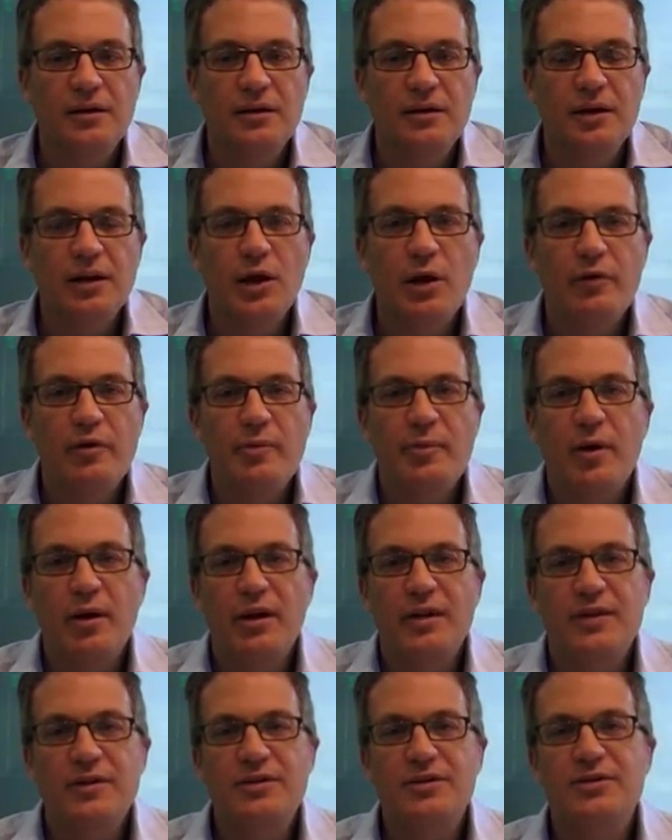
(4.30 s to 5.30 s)
Hello
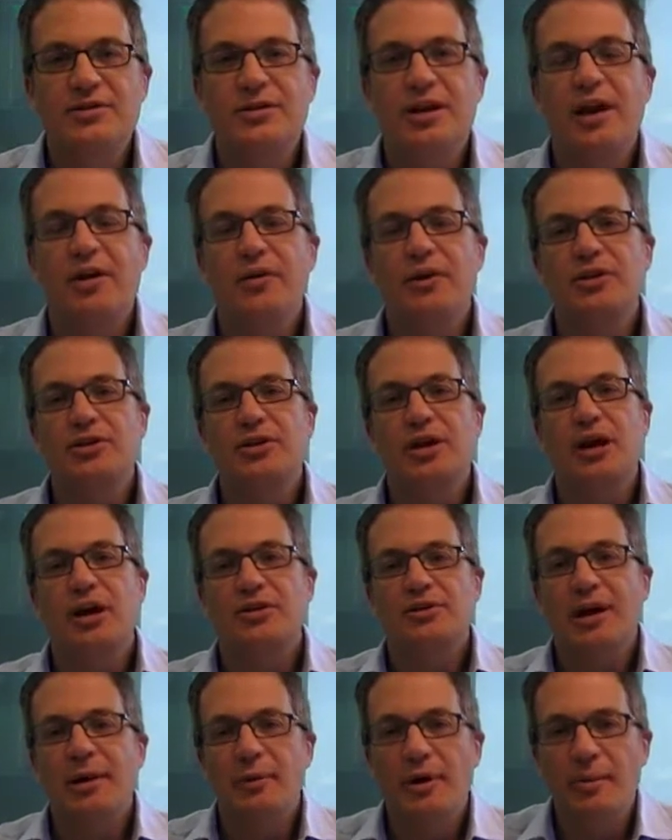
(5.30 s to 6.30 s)
everybody, this is Terry
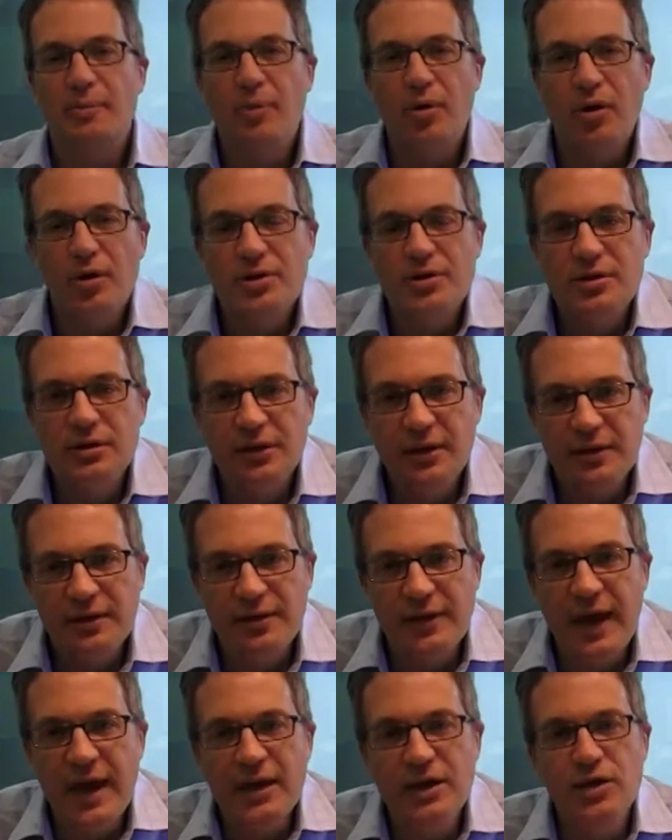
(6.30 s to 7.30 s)
Judge. I want to personally
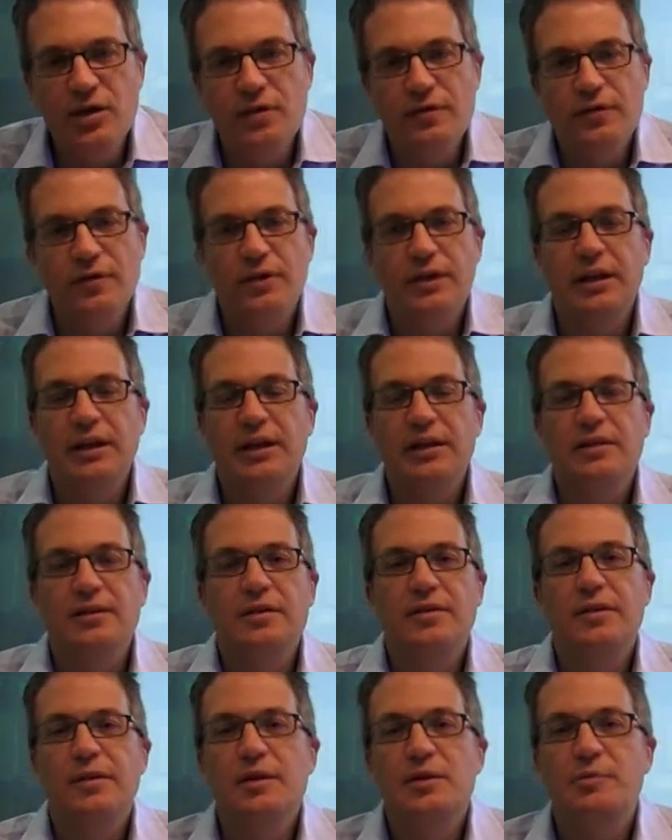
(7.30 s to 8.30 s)
thank you for getting
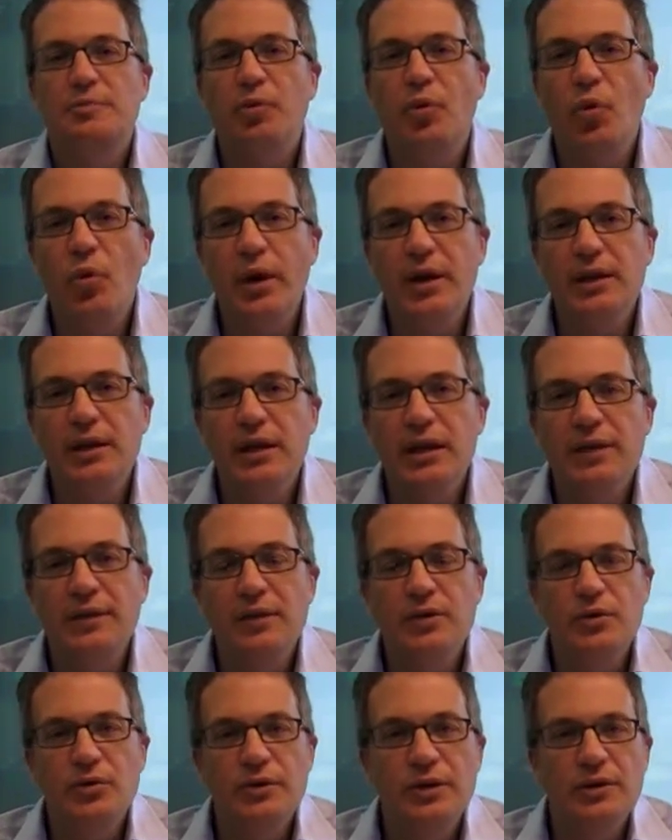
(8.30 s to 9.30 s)
to this point in
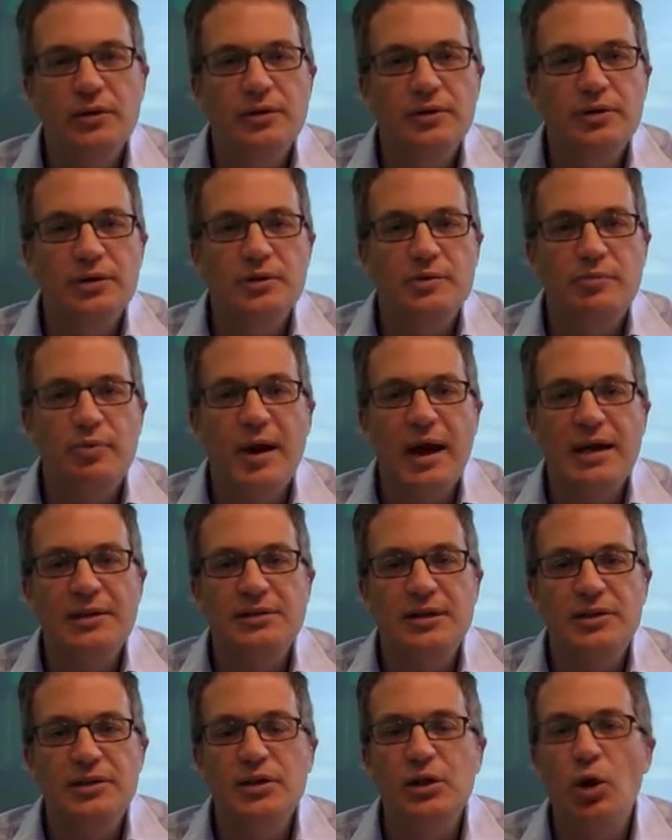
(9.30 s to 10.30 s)
the due diligence
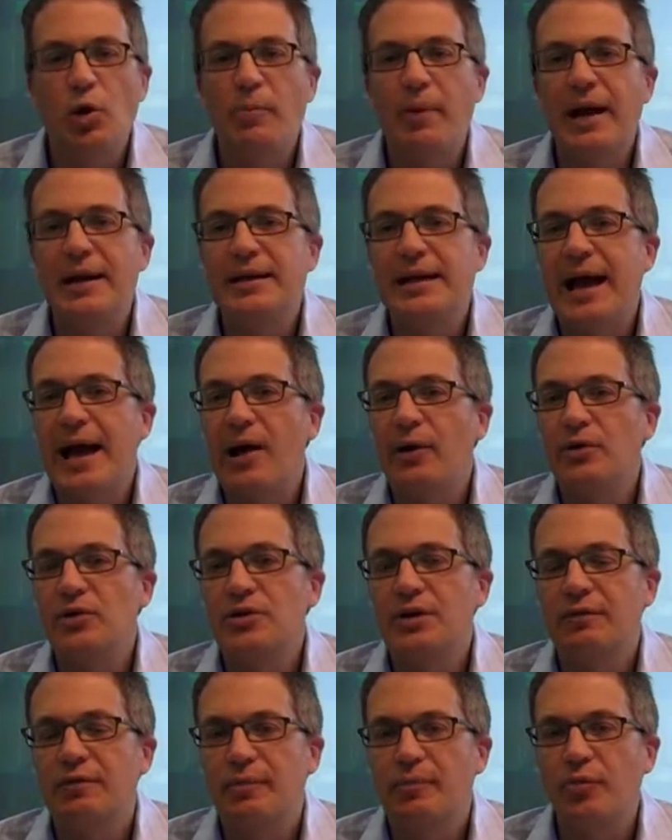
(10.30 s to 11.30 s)
process. You know, by now you
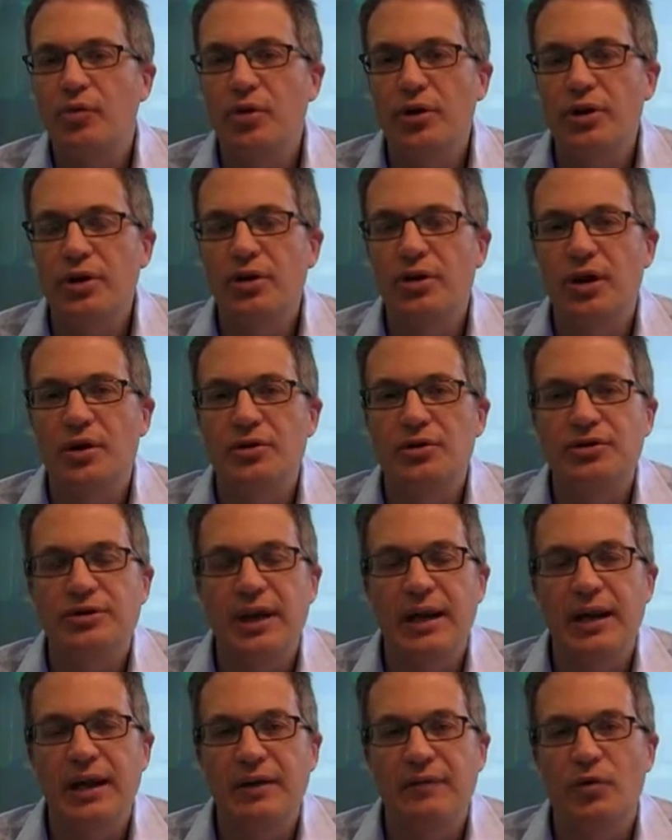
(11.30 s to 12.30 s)
should have a pretty good
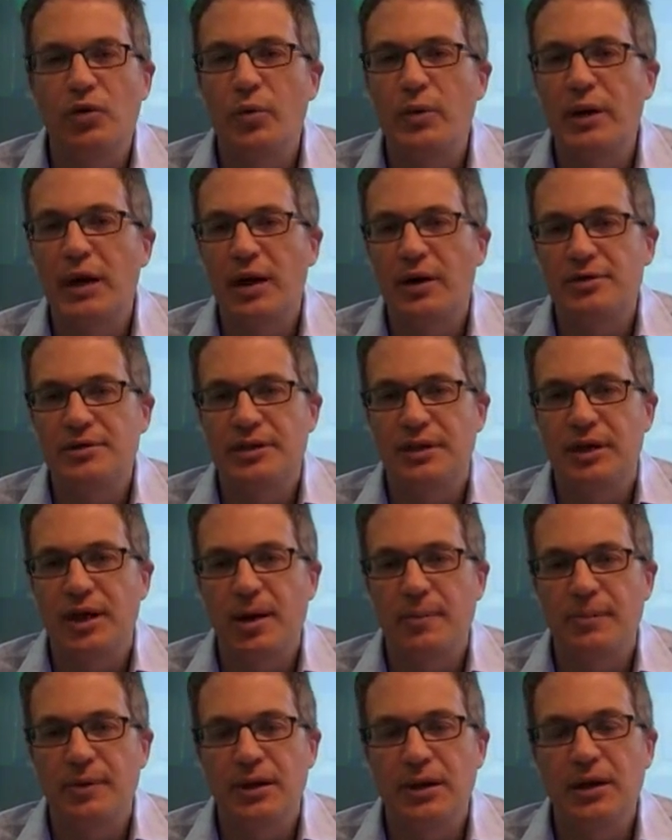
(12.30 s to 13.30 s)
understanding of who we are as a
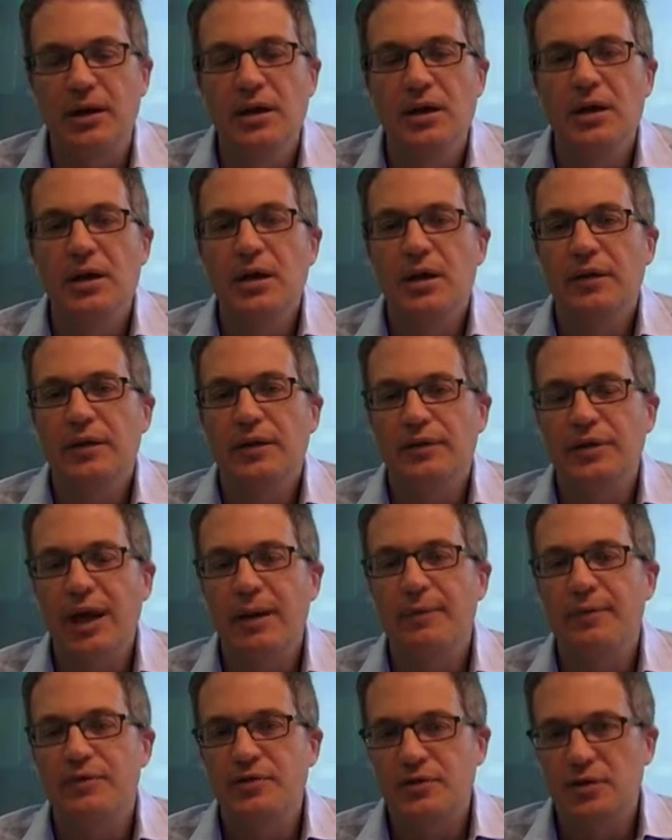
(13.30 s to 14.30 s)
company, the
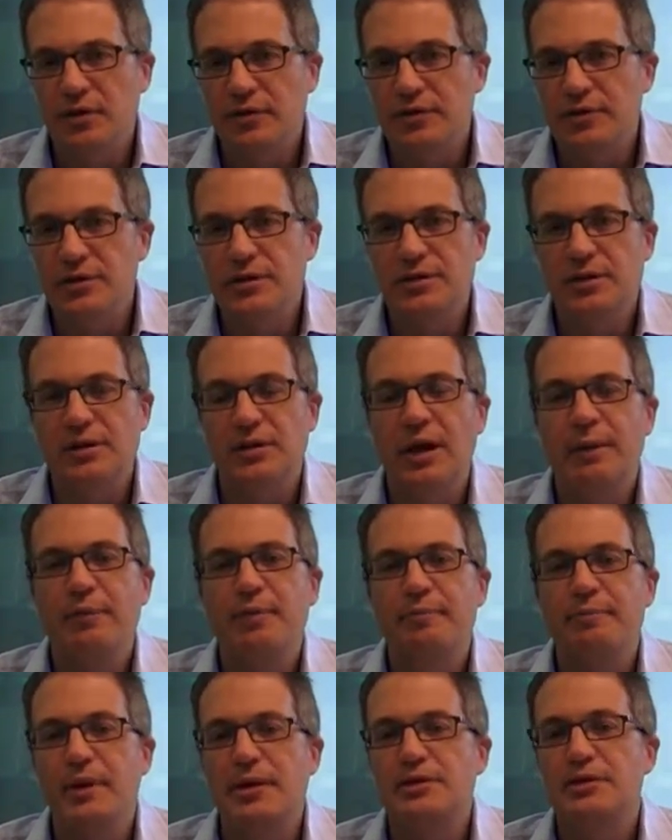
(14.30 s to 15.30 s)
type of services and the type
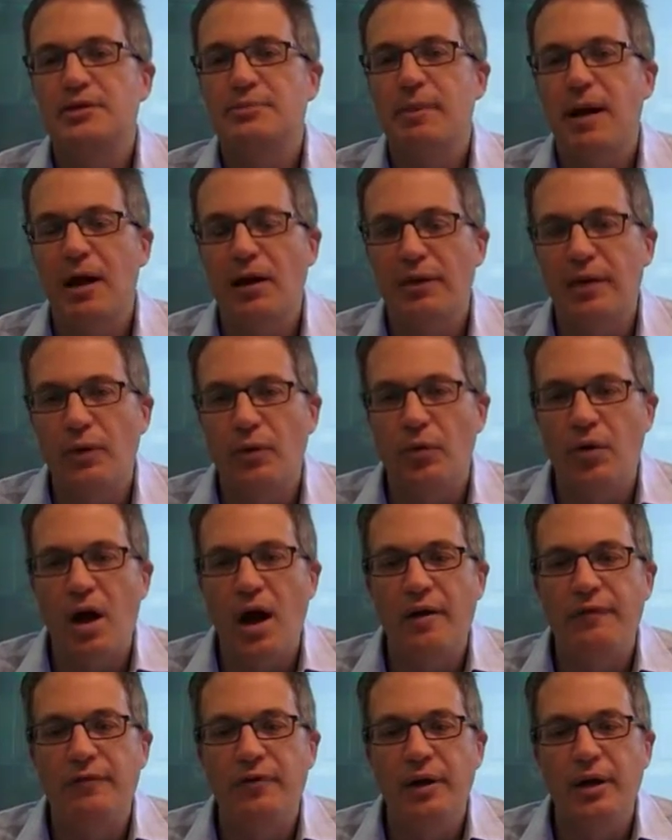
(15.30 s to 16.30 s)
of business model that we're
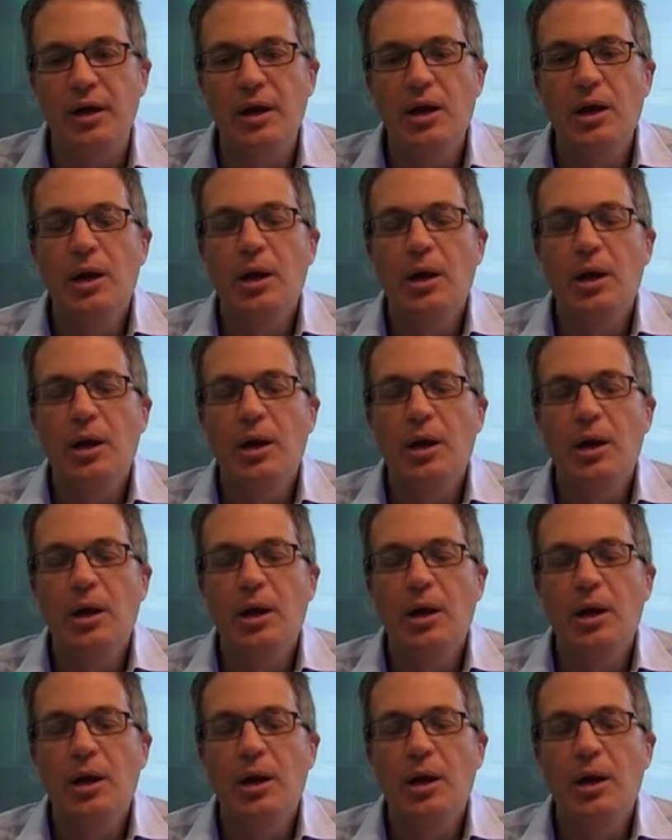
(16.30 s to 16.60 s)
offering.